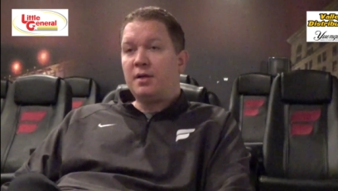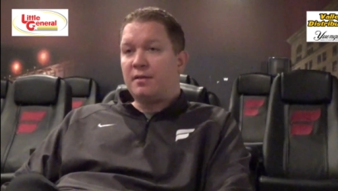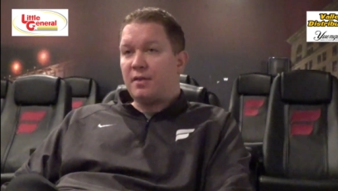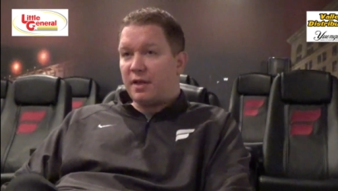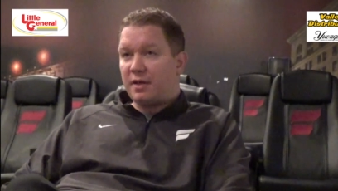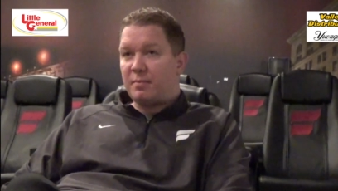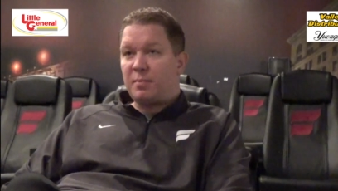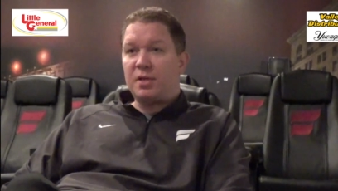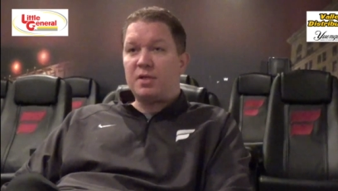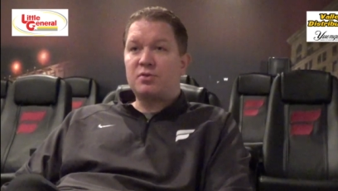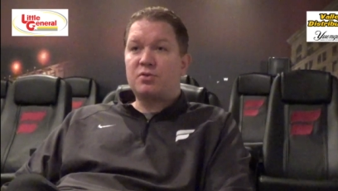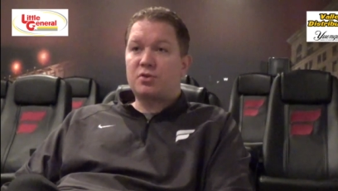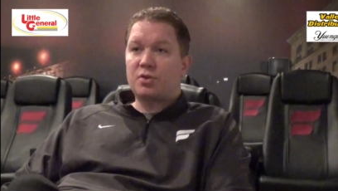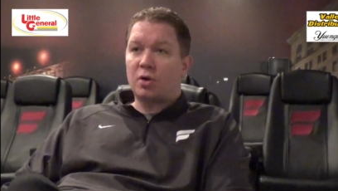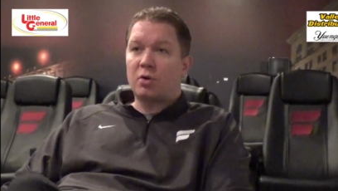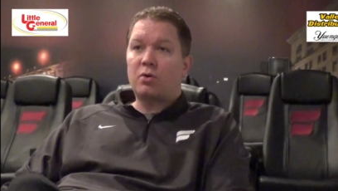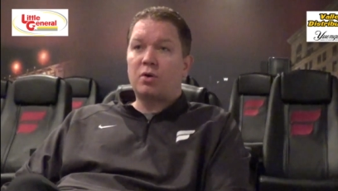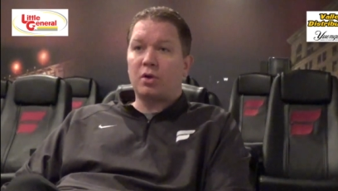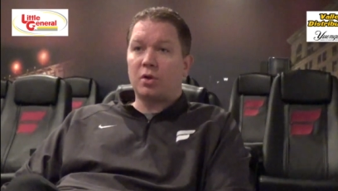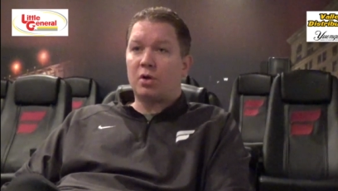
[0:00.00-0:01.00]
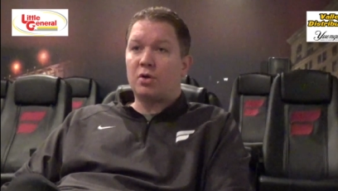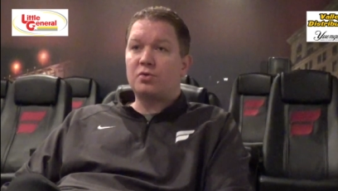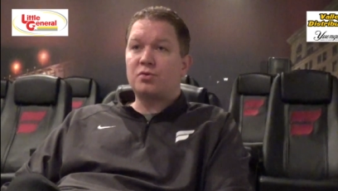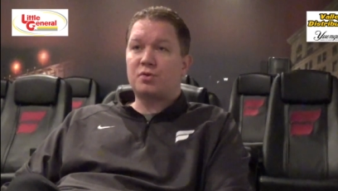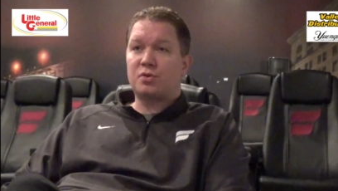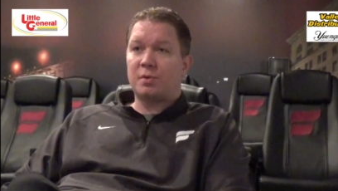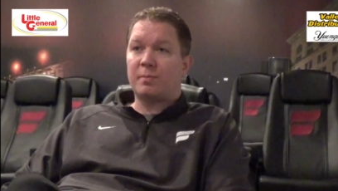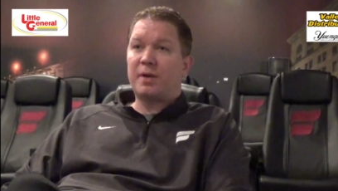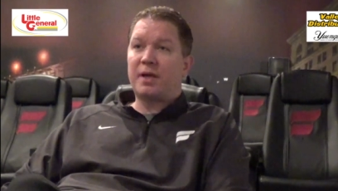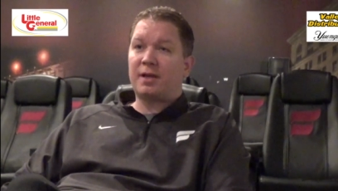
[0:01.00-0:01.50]
They've been so
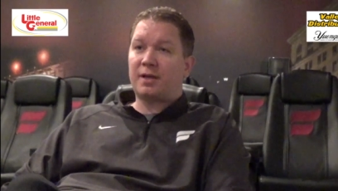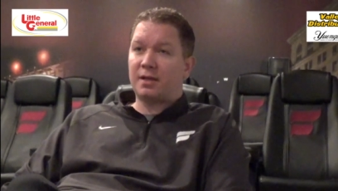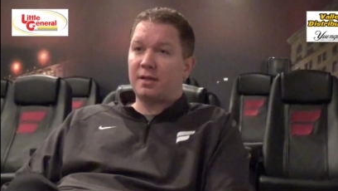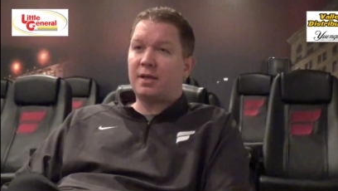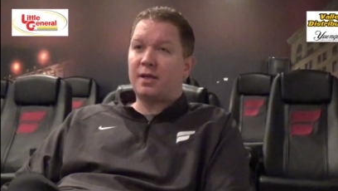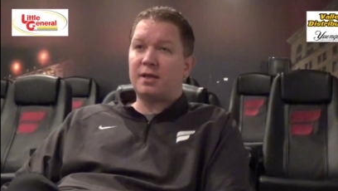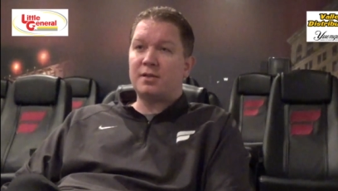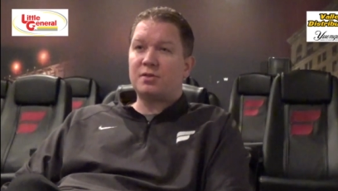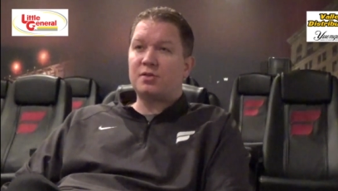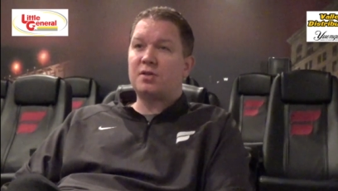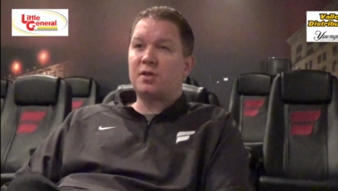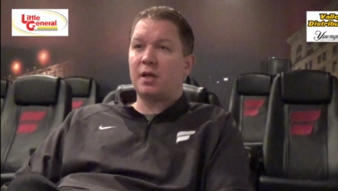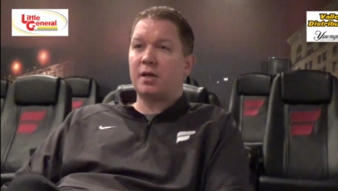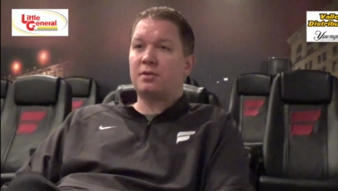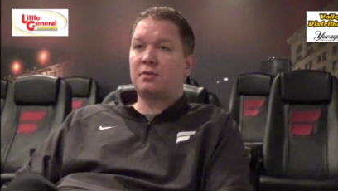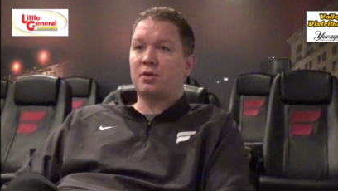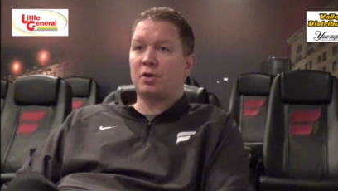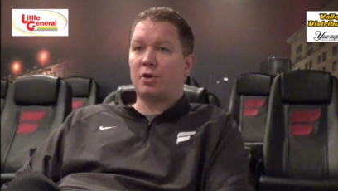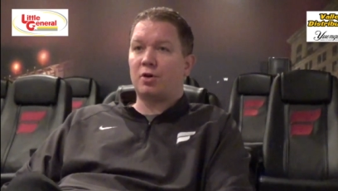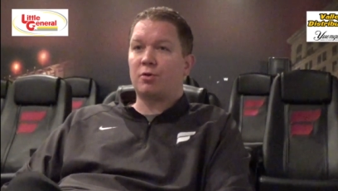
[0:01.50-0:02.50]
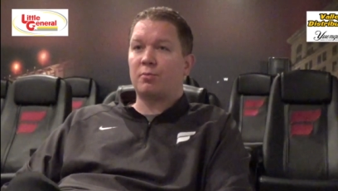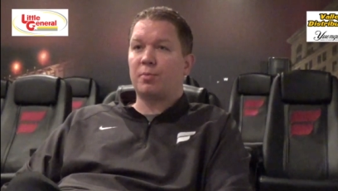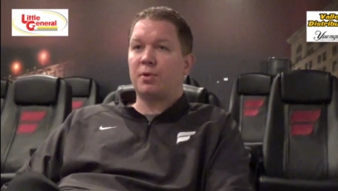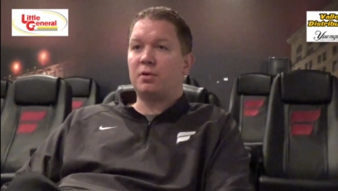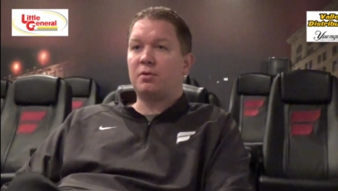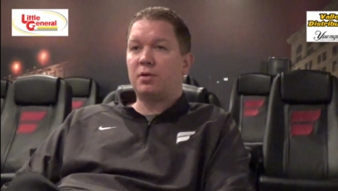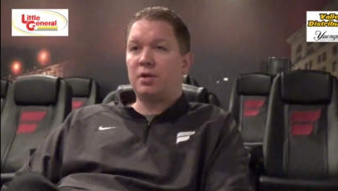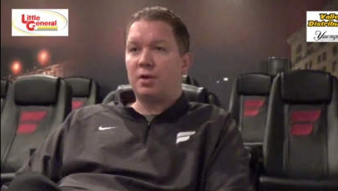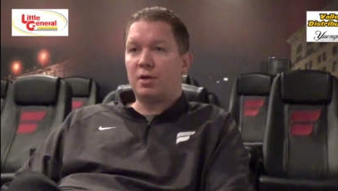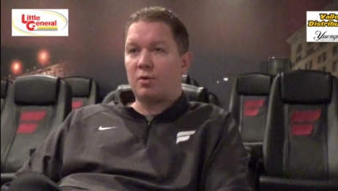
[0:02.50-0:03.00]
close to making the NCAA
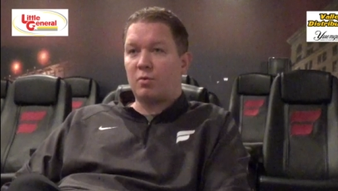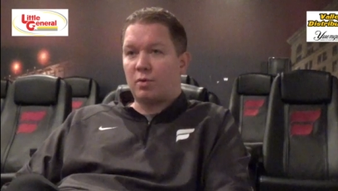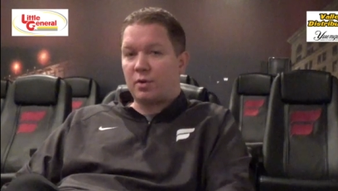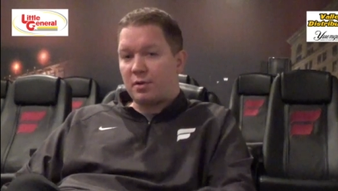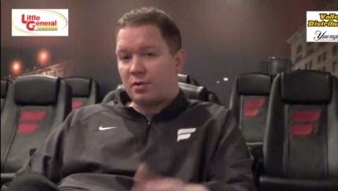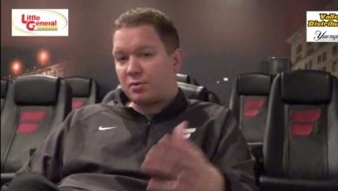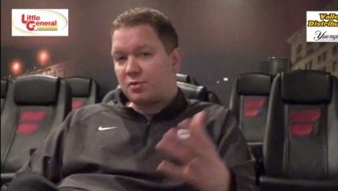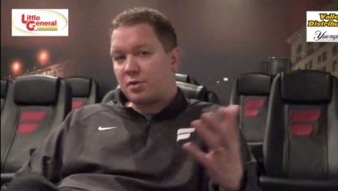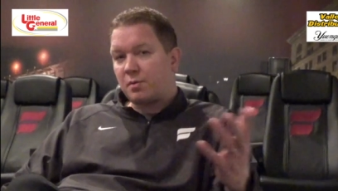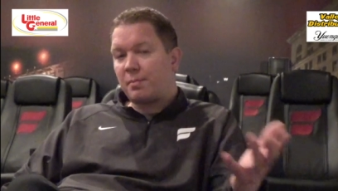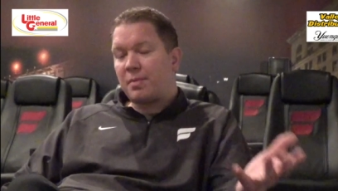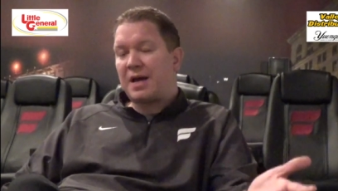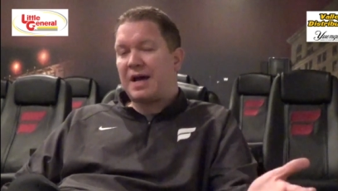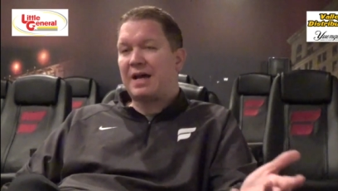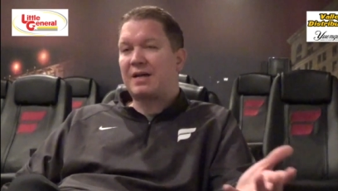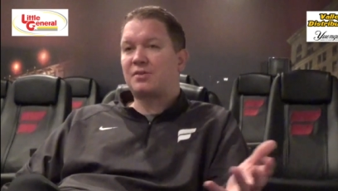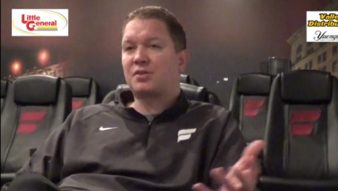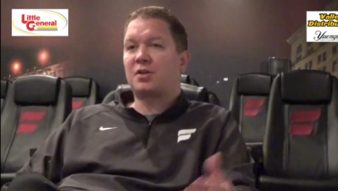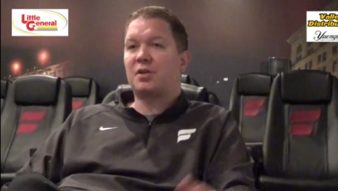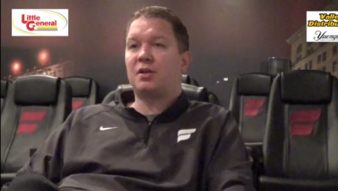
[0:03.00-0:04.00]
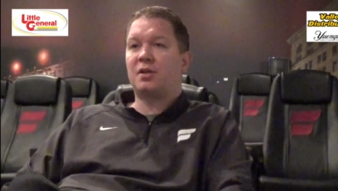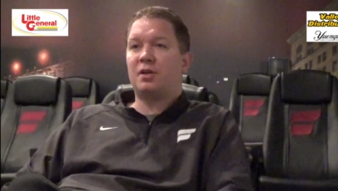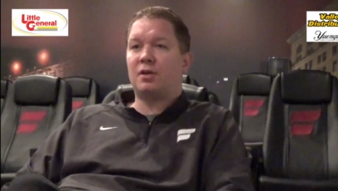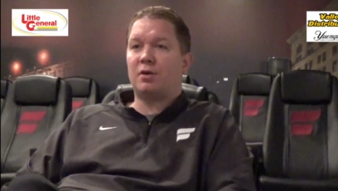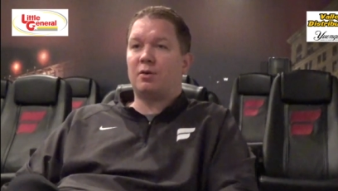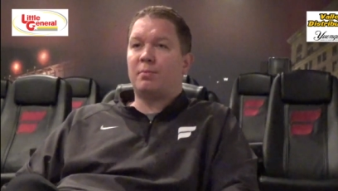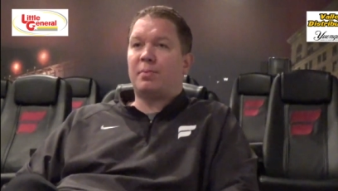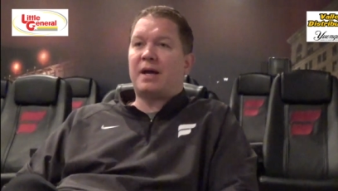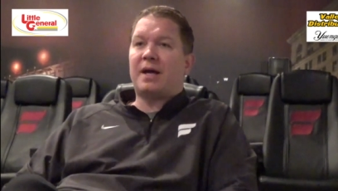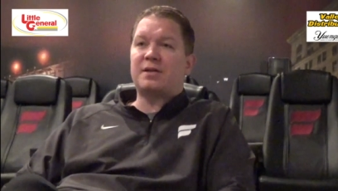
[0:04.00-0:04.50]
tournament, whether it's a basket
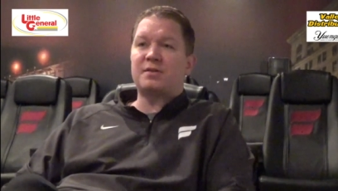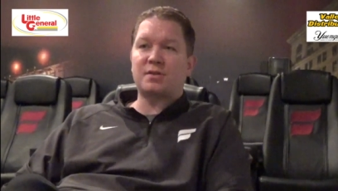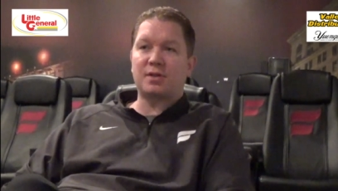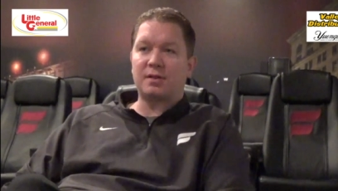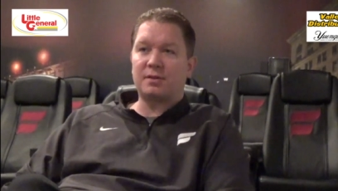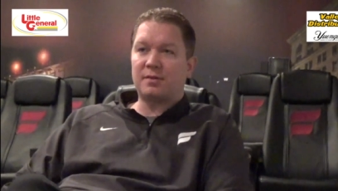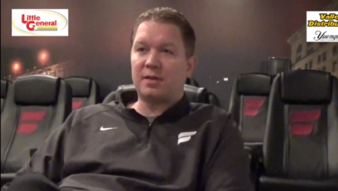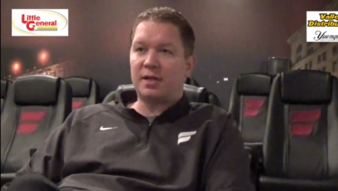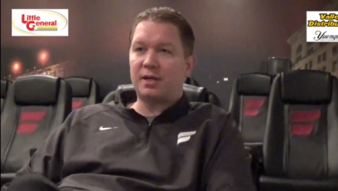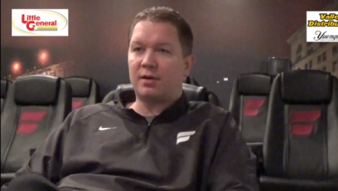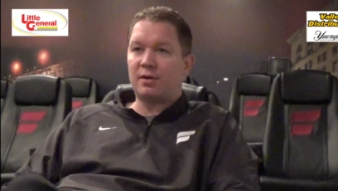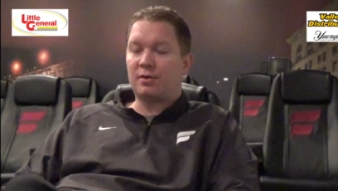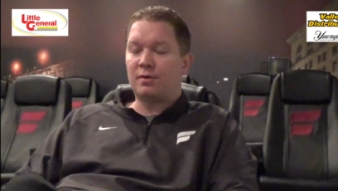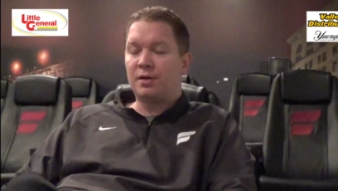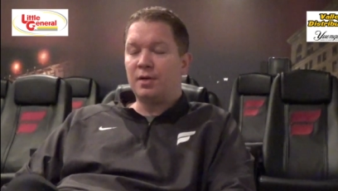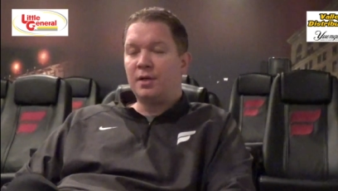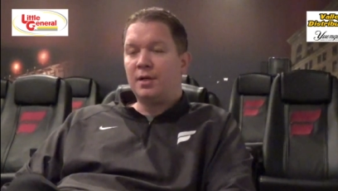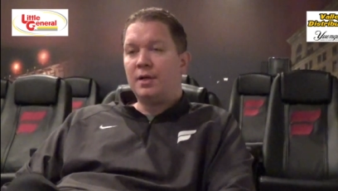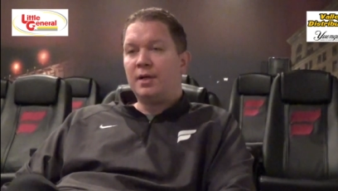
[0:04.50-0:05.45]
here, a basket there.